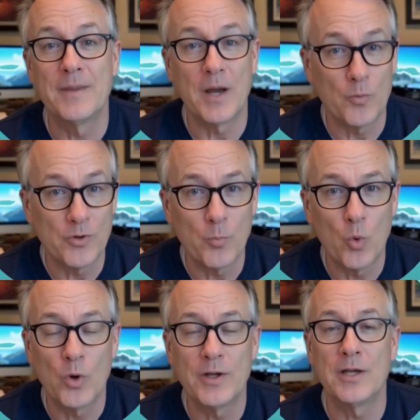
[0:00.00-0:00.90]
I was
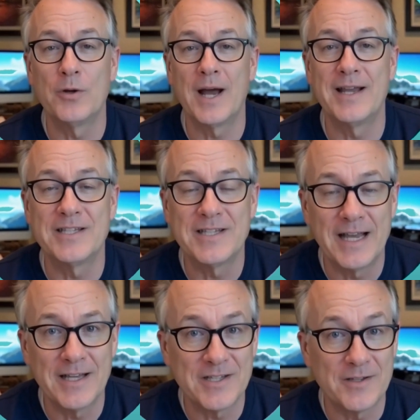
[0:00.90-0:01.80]
born in the United
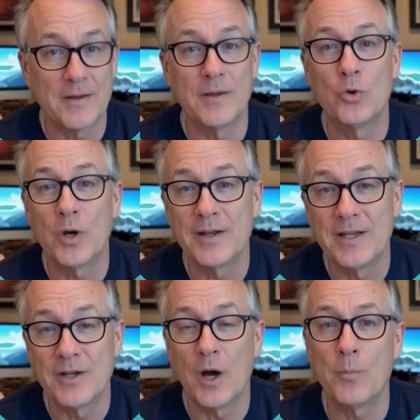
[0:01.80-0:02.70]
States, trained
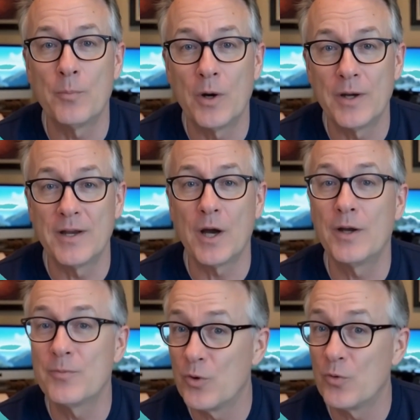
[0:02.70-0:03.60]
in top American
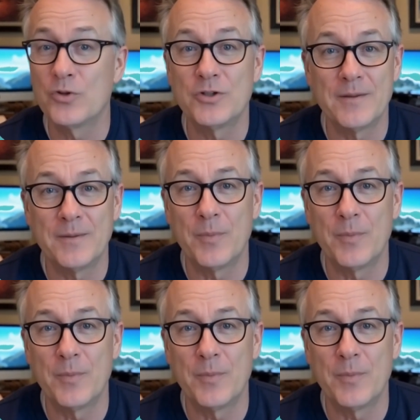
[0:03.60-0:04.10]
hospitals,